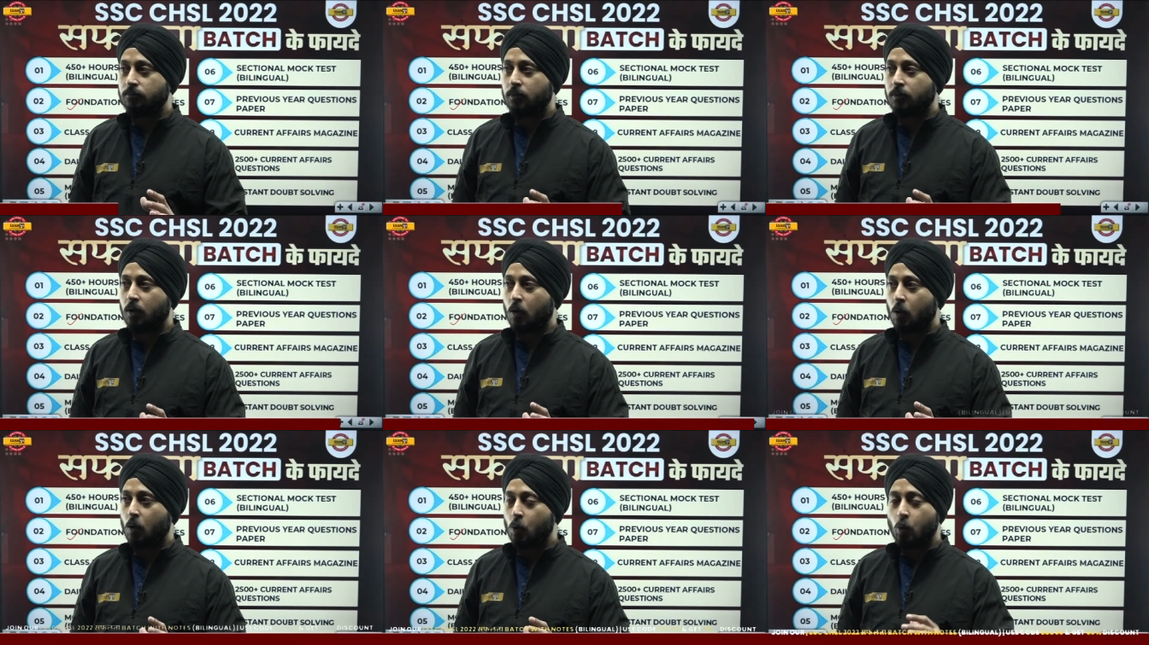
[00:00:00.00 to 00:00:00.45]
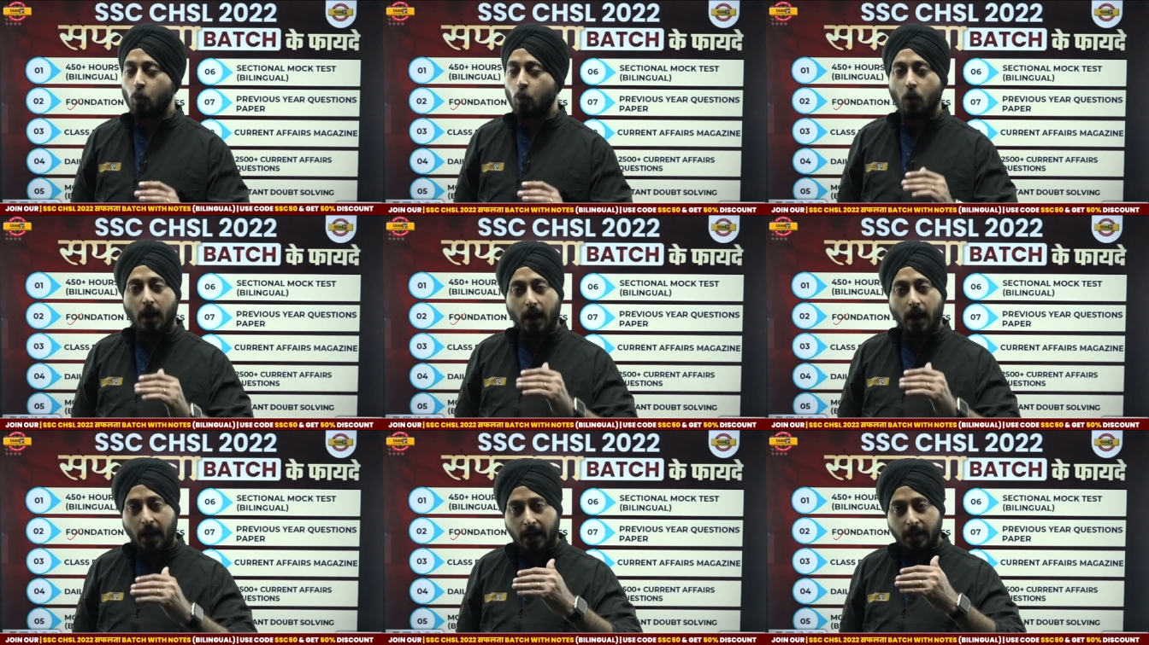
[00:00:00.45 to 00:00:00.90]
who
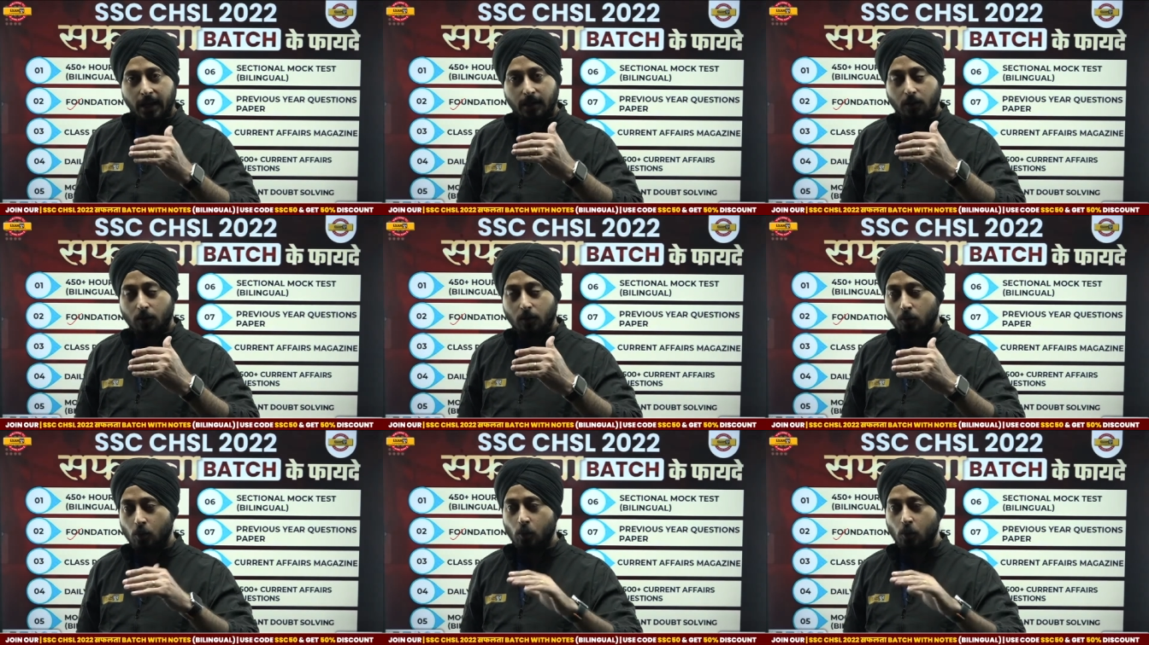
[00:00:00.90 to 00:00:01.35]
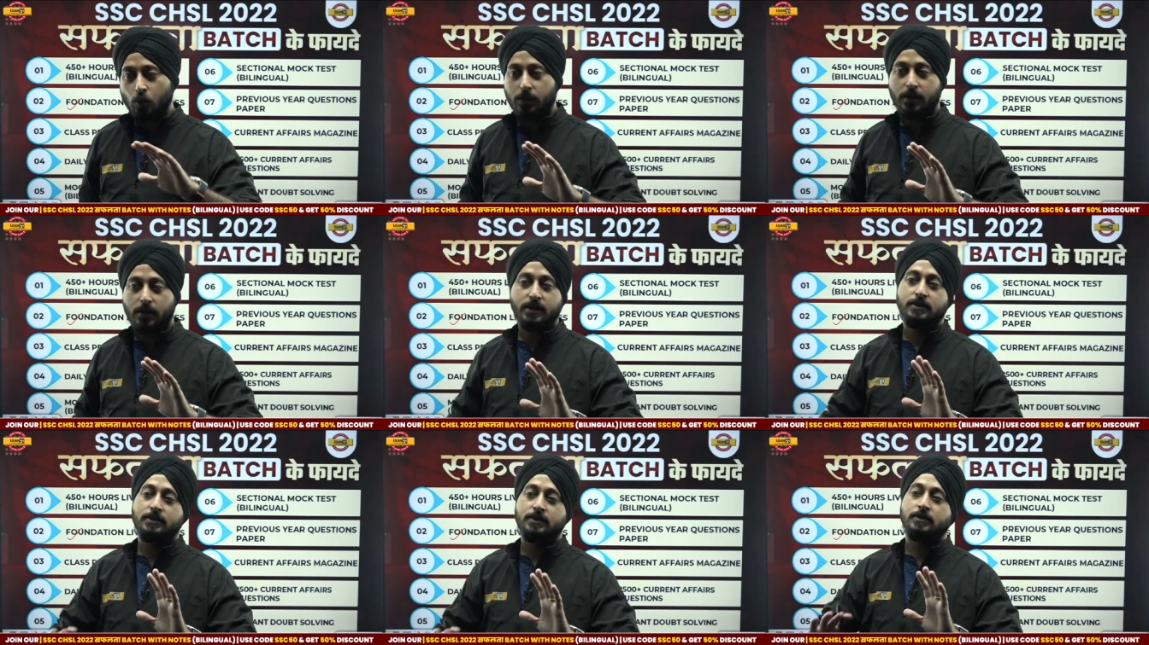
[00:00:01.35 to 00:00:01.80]
at who
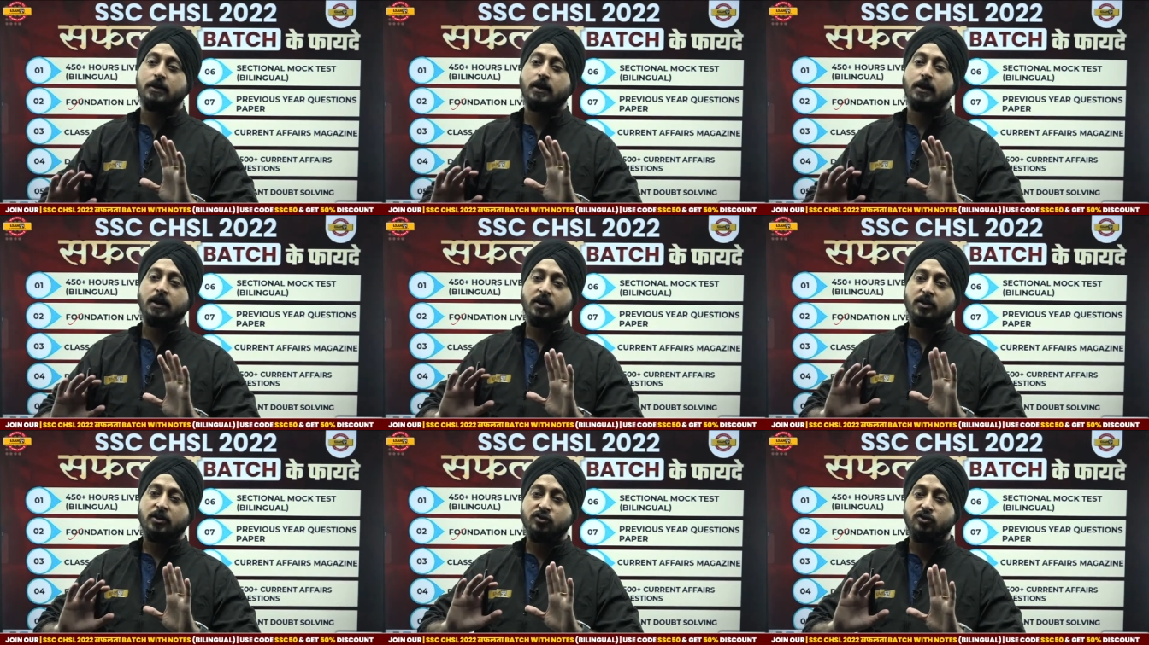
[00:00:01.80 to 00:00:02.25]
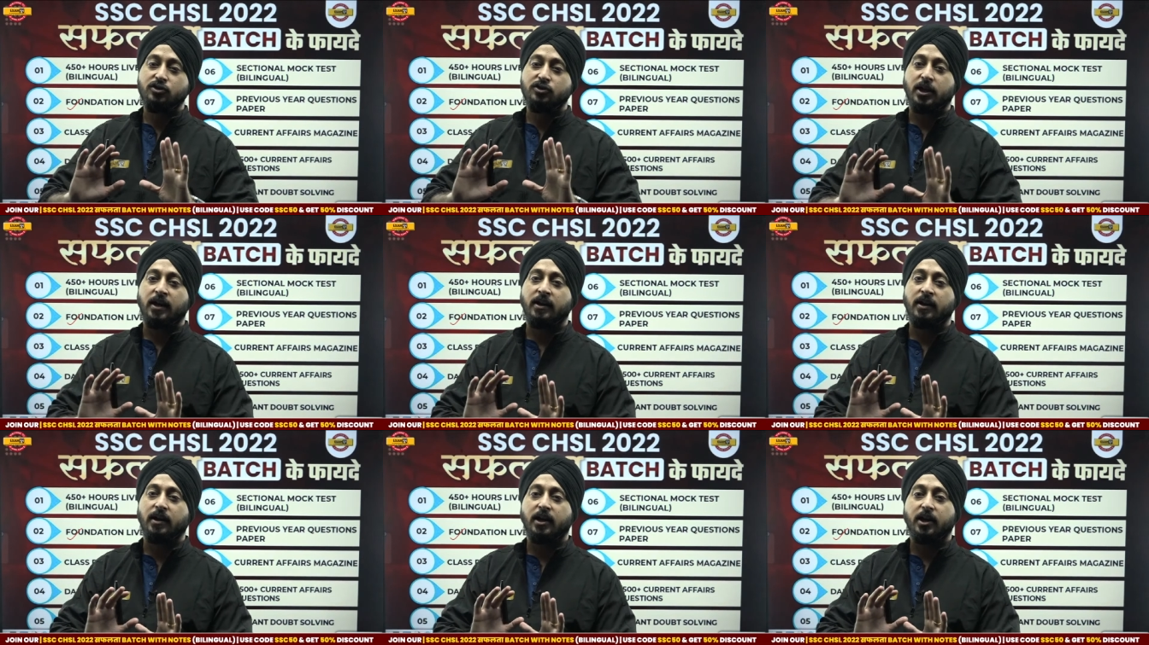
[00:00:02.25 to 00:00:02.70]
is
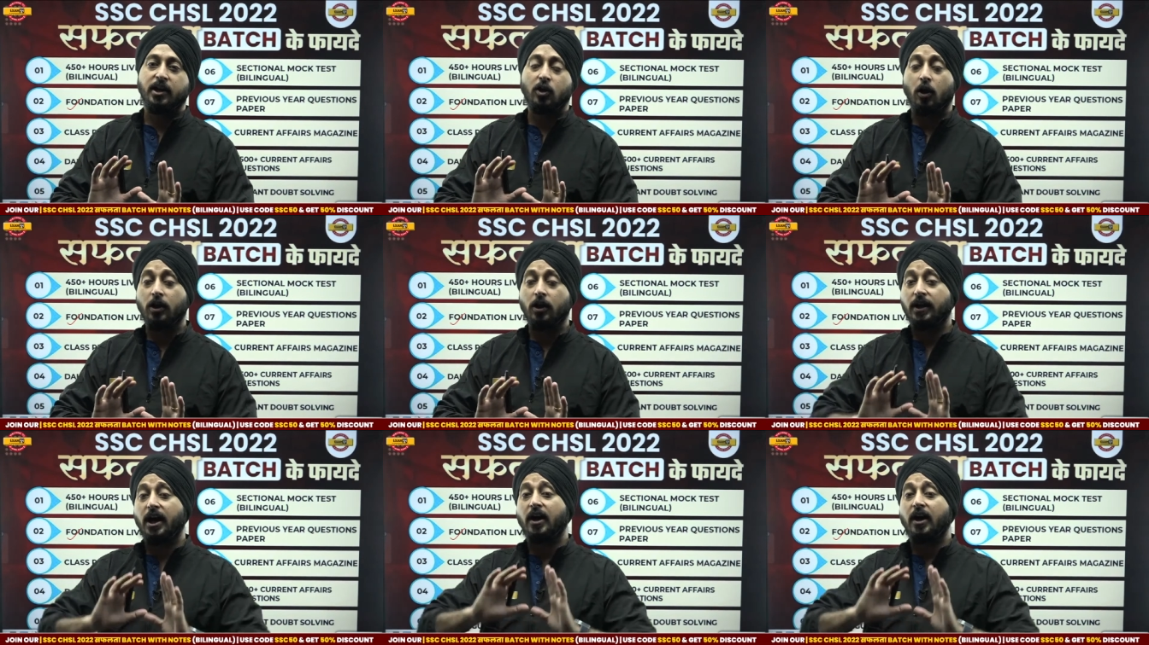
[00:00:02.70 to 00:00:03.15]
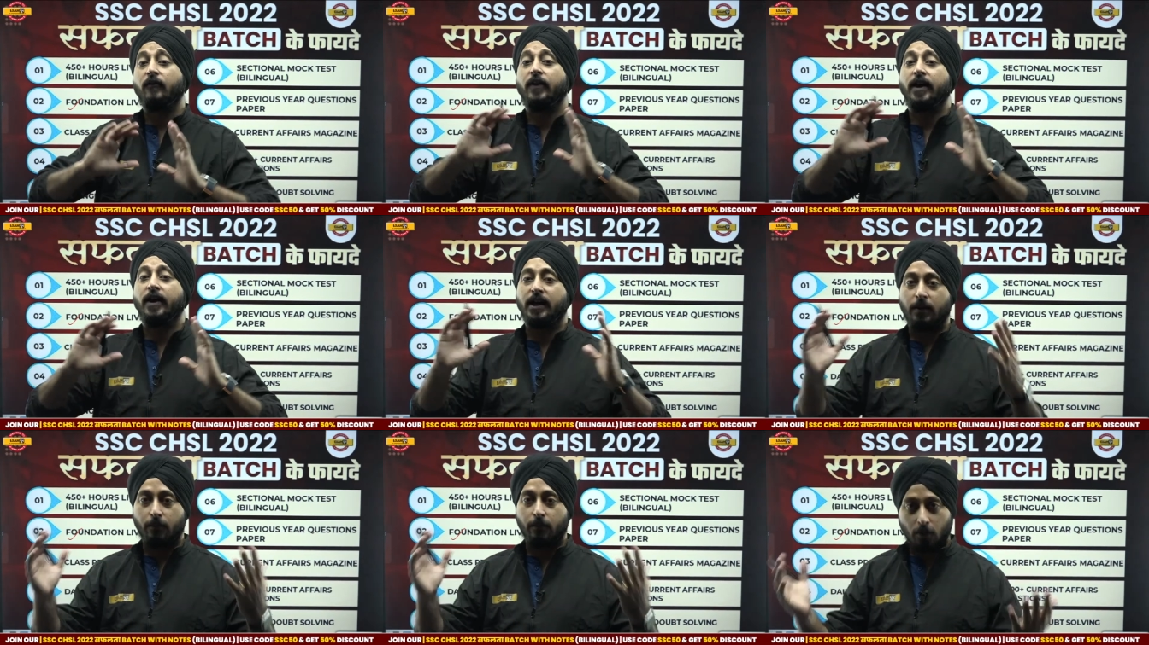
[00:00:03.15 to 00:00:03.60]
generally not
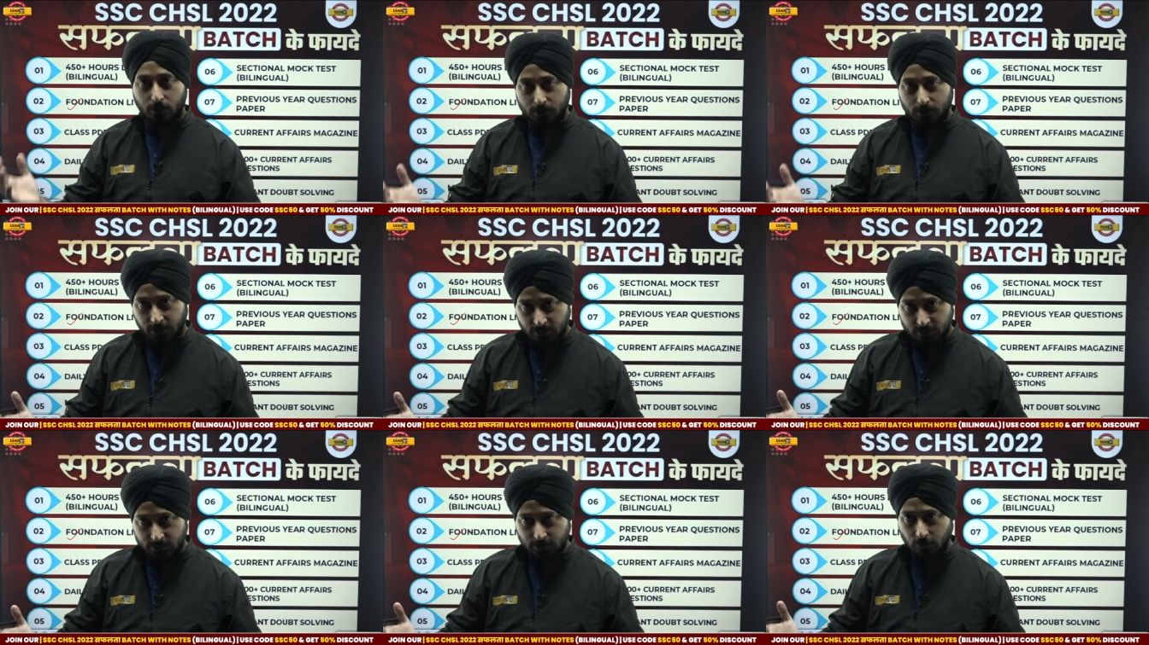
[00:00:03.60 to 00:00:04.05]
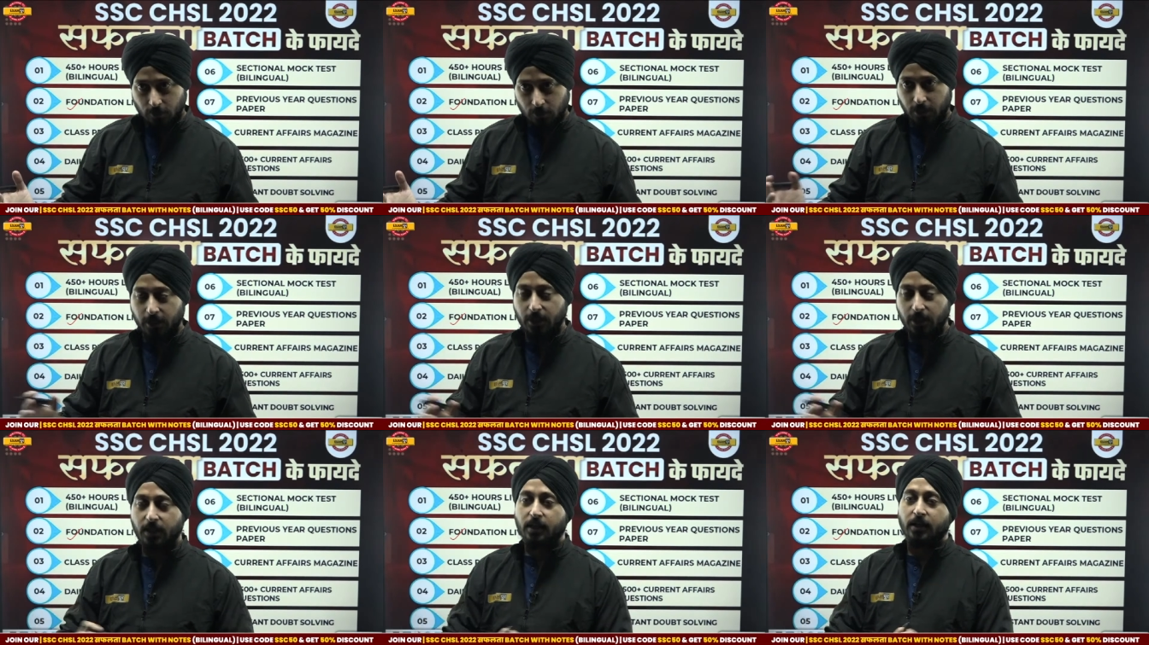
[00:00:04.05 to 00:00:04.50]
aware about things.
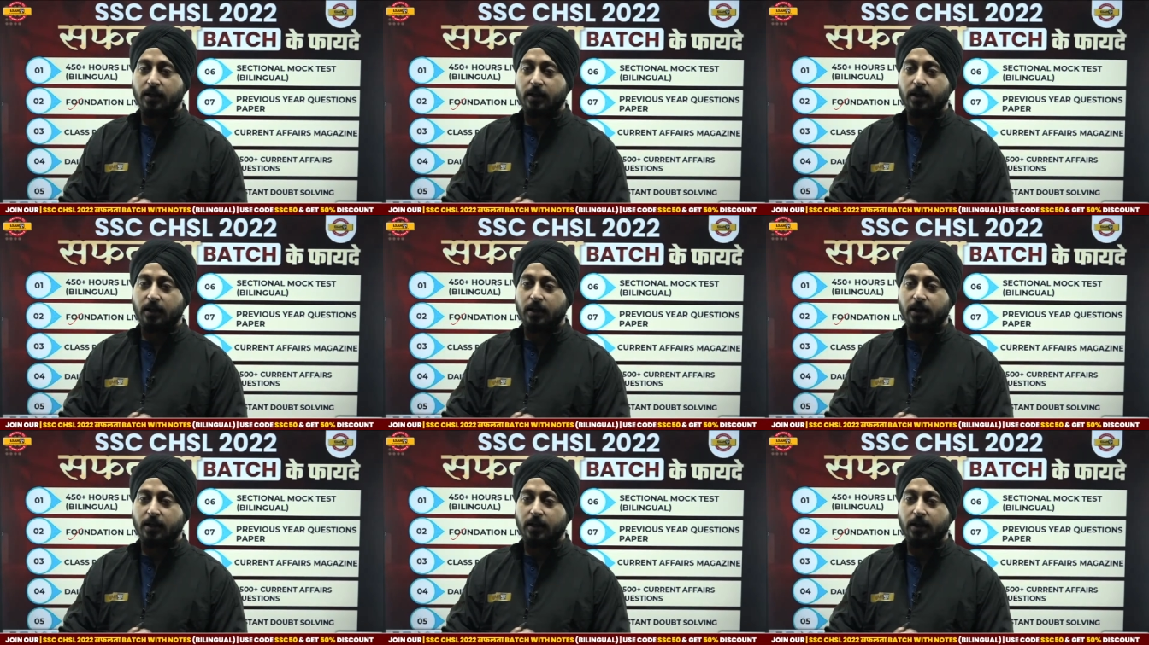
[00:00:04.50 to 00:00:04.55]
Okay.